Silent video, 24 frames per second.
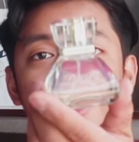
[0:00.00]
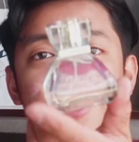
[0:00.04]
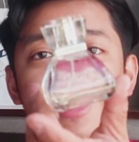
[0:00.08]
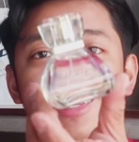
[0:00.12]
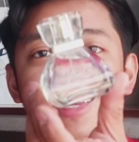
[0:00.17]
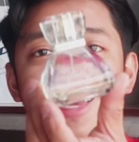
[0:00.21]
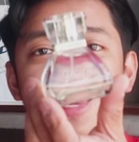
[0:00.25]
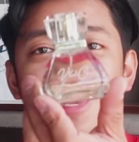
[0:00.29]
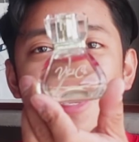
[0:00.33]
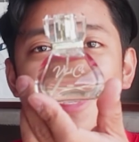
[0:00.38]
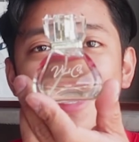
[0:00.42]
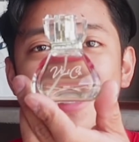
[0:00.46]

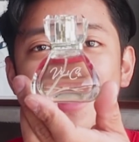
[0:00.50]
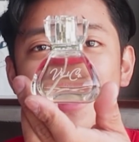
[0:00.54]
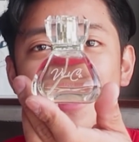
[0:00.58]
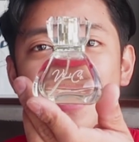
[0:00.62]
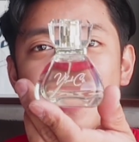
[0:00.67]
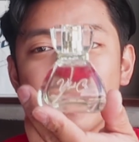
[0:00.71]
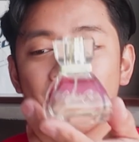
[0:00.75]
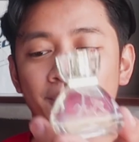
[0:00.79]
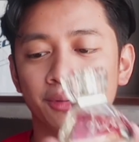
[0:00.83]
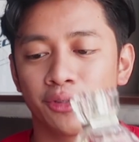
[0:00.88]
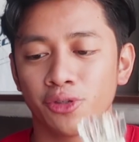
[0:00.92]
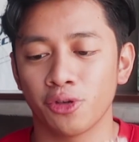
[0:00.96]

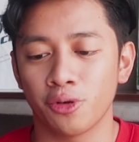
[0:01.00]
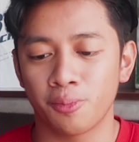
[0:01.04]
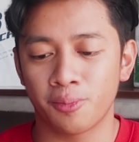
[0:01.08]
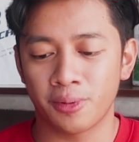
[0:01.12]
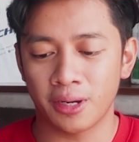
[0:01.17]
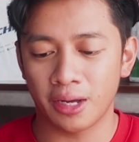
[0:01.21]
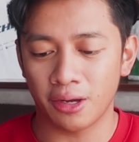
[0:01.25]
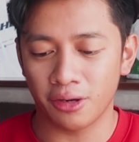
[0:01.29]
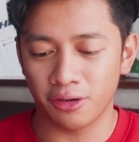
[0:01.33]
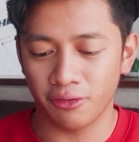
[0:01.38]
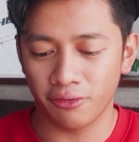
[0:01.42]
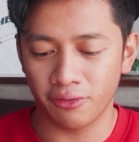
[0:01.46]
I'm so
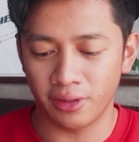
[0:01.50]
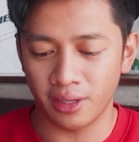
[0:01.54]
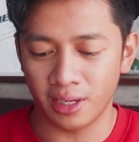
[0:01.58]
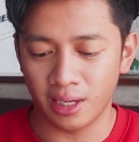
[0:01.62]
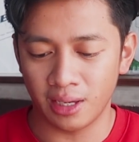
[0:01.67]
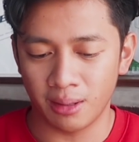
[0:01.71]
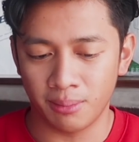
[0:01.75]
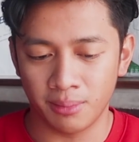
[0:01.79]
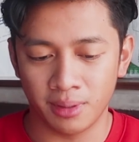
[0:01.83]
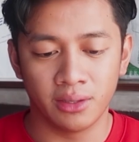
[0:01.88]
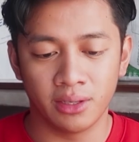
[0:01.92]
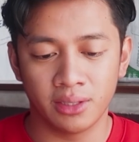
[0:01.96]
proud of
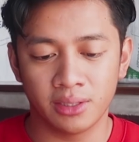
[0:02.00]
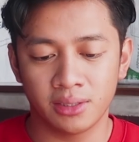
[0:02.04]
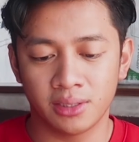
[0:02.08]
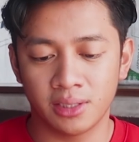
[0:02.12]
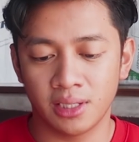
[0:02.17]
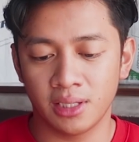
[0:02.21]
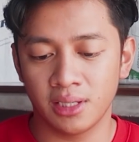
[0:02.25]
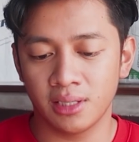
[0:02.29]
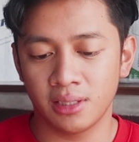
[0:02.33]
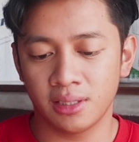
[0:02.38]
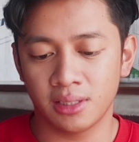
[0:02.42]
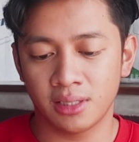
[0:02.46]
them. This
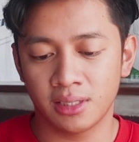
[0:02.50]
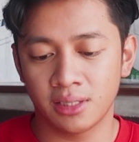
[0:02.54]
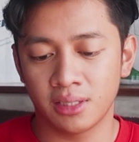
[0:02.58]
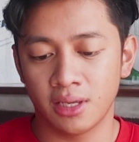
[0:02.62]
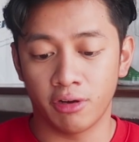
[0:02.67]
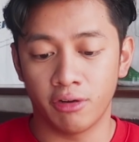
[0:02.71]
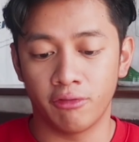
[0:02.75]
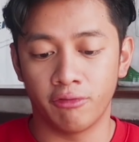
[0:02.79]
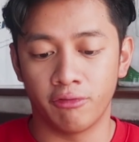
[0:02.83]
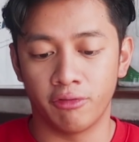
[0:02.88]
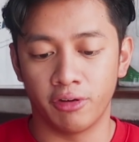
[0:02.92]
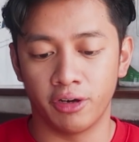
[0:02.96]
is
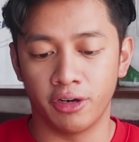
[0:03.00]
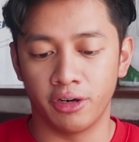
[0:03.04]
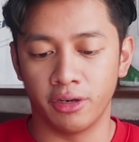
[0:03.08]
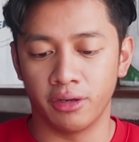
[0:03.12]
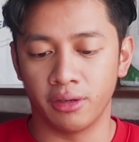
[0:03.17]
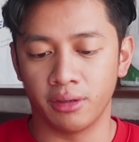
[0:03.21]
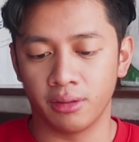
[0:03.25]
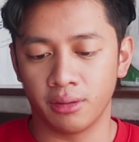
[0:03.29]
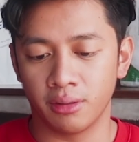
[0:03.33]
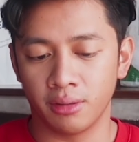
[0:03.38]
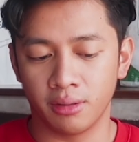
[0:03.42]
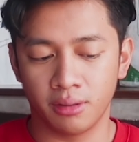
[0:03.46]
for
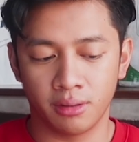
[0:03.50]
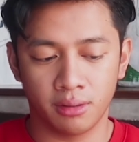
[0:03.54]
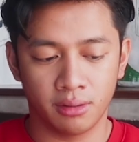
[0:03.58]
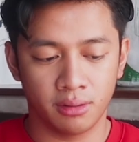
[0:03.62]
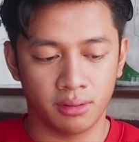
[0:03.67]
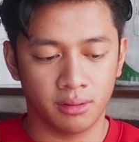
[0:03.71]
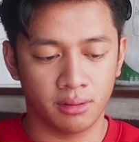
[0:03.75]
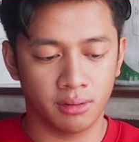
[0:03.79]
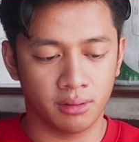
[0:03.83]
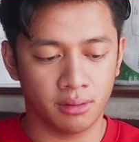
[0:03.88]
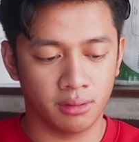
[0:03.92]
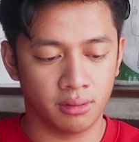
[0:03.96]
Vern.
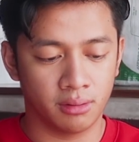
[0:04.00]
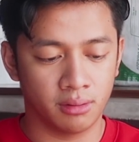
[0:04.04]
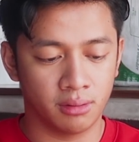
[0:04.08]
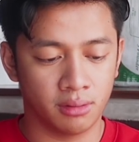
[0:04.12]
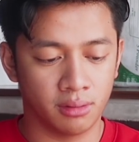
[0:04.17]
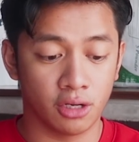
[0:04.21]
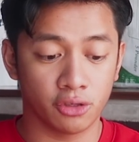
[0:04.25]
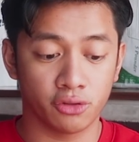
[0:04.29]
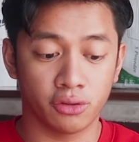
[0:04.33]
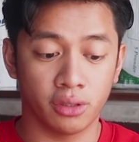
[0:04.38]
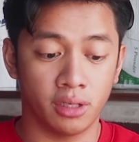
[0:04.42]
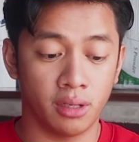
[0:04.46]

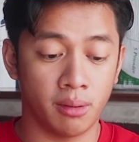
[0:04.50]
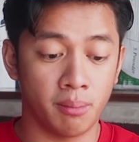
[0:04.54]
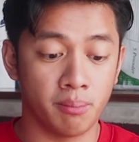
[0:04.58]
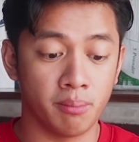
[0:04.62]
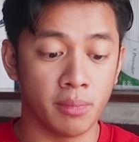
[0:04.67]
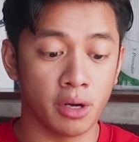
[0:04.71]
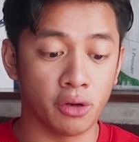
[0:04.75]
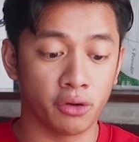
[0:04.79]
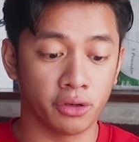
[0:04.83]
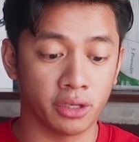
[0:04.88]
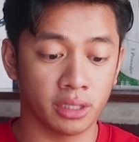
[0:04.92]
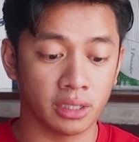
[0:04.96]
Actually,
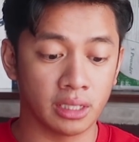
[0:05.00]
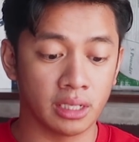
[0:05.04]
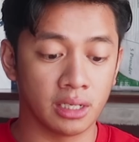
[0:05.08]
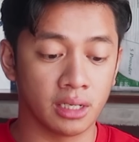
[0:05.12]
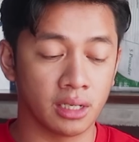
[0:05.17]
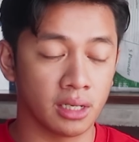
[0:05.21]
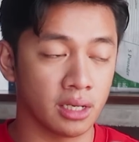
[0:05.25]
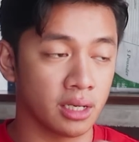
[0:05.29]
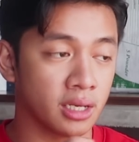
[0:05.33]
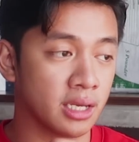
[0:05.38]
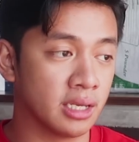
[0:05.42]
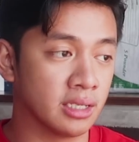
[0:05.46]
yung bango niya
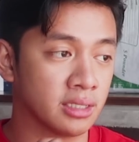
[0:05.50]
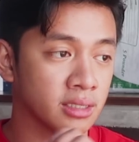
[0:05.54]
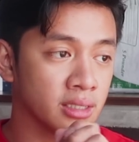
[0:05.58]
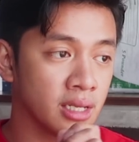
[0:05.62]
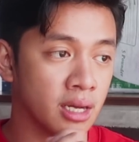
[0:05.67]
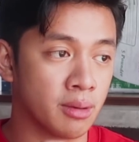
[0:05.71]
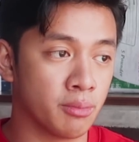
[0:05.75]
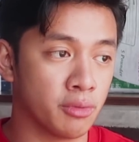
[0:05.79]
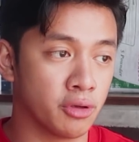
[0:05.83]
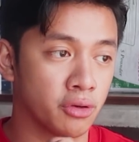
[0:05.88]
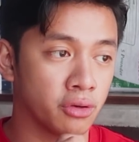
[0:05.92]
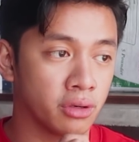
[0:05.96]
talaga, guys.
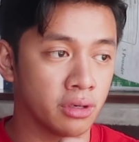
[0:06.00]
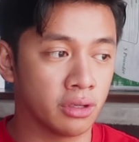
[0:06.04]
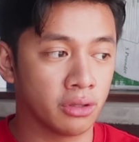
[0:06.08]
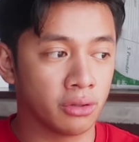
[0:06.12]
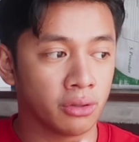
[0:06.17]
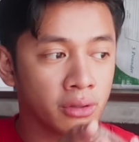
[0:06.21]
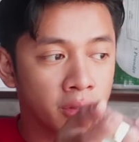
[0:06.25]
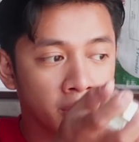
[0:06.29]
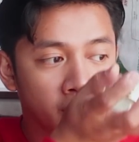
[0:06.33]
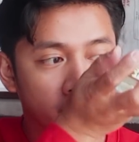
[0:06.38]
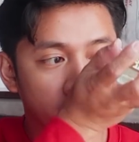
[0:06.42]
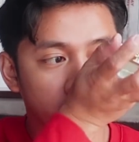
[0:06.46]
Naamoy ko
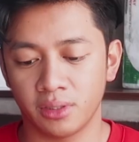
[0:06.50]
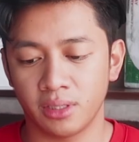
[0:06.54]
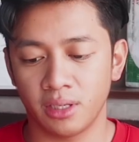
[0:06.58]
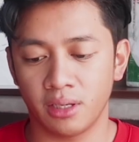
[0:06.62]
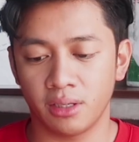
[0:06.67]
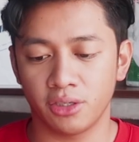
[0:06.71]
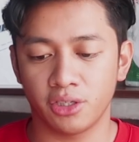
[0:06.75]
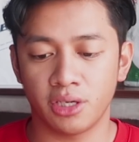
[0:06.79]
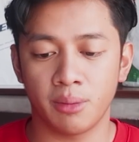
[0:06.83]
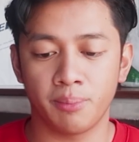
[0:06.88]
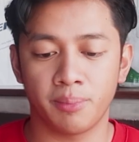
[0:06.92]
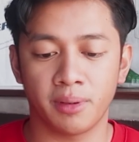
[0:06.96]
natin. So,
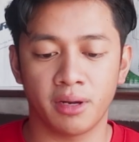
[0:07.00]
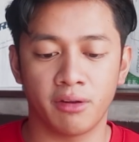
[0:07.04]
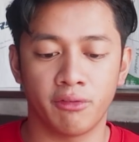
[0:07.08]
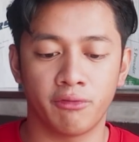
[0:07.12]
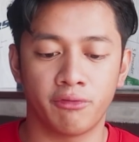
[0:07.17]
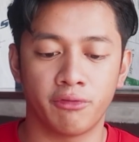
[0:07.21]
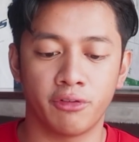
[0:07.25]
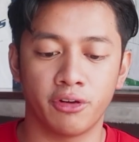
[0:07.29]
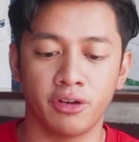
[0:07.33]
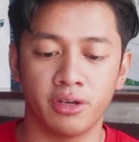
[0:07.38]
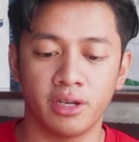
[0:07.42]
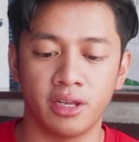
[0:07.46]
syempre,
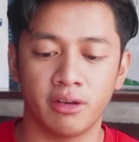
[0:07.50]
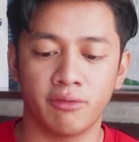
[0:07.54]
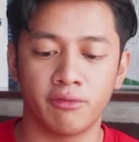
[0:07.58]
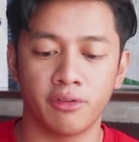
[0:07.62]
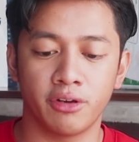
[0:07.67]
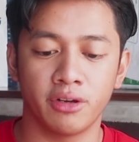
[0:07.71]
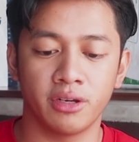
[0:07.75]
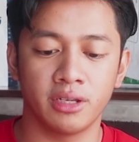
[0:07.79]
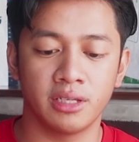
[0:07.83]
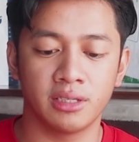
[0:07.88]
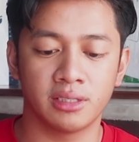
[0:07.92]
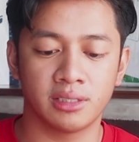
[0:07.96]
Vern and
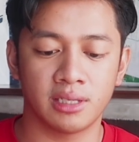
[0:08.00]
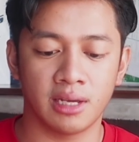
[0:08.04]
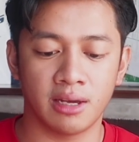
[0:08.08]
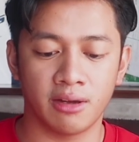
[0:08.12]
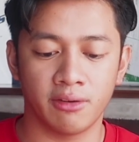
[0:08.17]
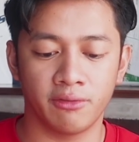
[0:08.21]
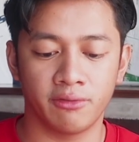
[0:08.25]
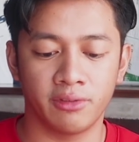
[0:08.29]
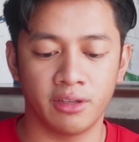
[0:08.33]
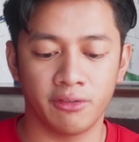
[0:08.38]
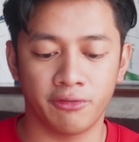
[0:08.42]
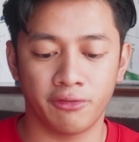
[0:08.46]
Vernice
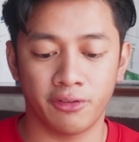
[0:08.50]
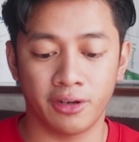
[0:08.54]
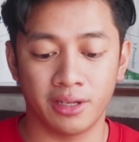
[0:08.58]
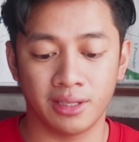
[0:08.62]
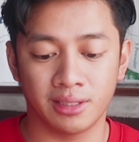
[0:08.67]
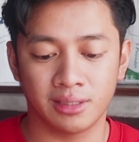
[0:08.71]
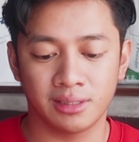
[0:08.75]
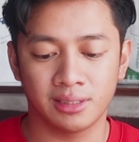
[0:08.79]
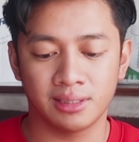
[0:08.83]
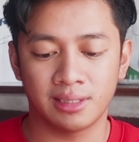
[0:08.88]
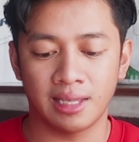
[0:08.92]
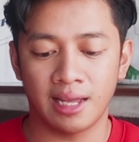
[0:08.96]
have
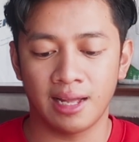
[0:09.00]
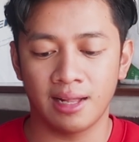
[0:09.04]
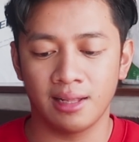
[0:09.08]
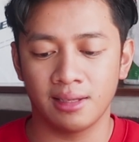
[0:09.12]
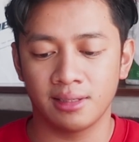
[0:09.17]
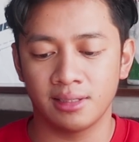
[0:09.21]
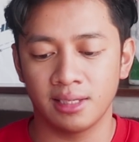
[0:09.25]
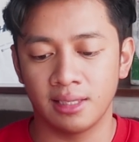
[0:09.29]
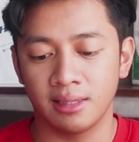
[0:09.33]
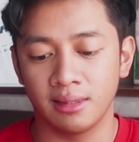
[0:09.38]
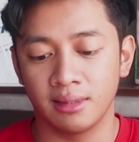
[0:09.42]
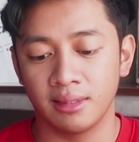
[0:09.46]
different
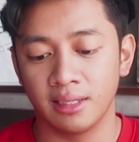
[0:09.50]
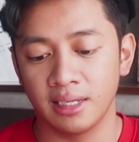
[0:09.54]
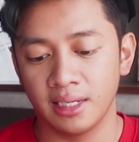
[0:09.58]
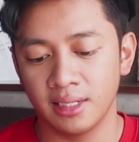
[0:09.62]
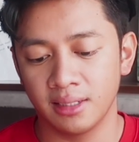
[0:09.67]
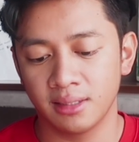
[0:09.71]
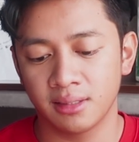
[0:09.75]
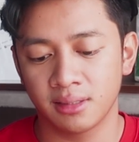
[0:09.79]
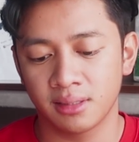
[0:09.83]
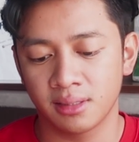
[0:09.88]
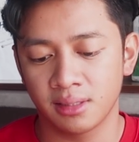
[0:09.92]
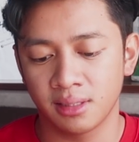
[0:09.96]
styles and
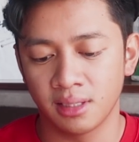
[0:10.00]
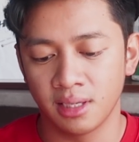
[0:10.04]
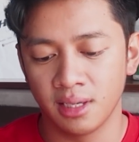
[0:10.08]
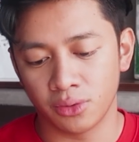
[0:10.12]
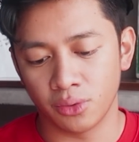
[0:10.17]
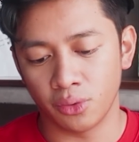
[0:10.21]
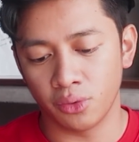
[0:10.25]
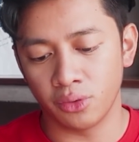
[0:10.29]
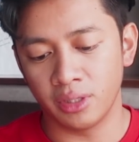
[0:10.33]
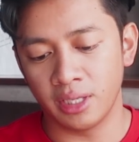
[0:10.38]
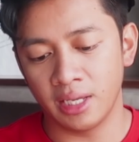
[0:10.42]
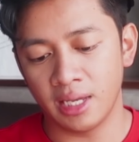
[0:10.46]
tastes.
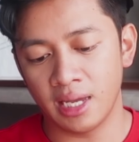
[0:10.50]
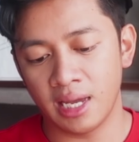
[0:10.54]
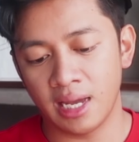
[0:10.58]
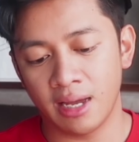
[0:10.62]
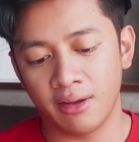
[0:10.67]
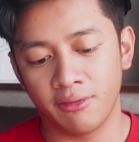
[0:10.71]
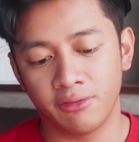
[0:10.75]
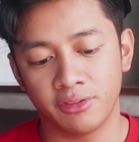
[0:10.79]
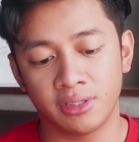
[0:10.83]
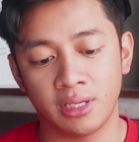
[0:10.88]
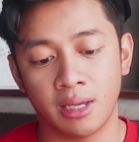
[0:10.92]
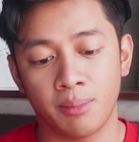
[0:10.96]
So they
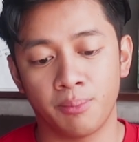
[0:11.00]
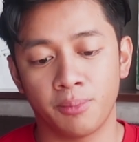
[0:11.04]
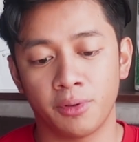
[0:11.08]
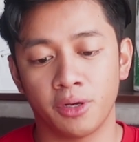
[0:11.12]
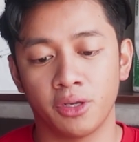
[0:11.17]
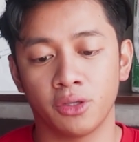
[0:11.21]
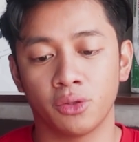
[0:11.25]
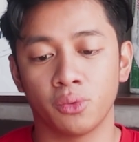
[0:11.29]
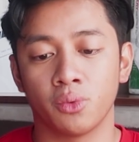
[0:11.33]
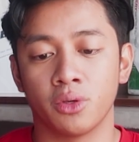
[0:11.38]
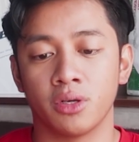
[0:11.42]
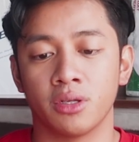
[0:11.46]
have
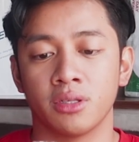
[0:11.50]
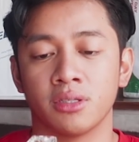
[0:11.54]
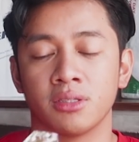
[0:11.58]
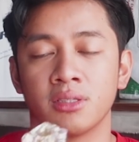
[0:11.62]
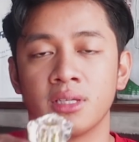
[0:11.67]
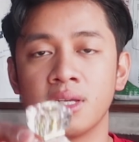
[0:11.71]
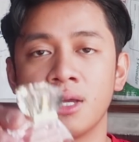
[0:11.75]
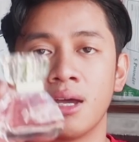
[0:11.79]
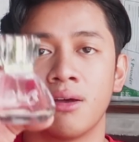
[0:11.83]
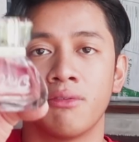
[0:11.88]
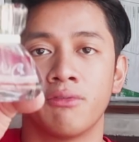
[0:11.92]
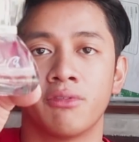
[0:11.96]
separate ones.
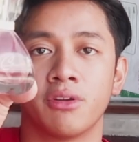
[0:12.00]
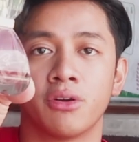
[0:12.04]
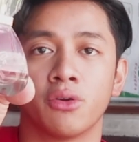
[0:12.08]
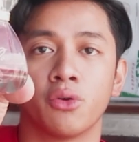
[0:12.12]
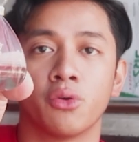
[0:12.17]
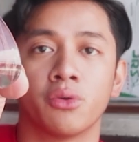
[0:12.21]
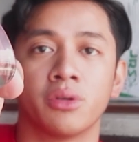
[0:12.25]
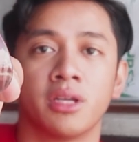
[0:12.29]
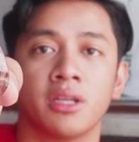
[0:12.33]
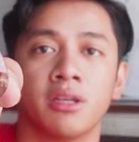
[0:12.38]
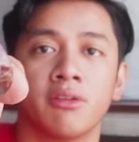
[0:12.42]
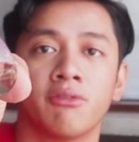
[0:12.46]
They have their
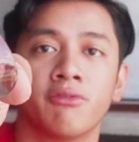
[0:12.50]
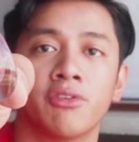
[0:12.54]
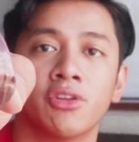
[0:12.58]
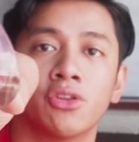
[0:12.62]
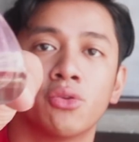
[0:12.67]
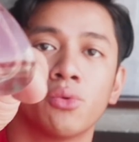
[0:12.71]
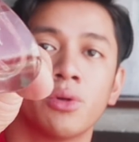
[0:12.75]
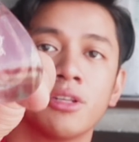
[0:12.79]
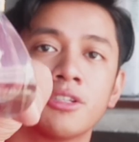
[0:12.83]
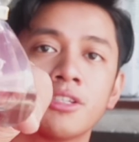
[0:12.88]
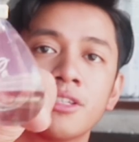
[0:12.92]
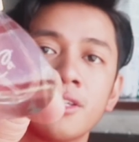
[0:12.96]
own
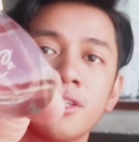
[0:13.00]
individual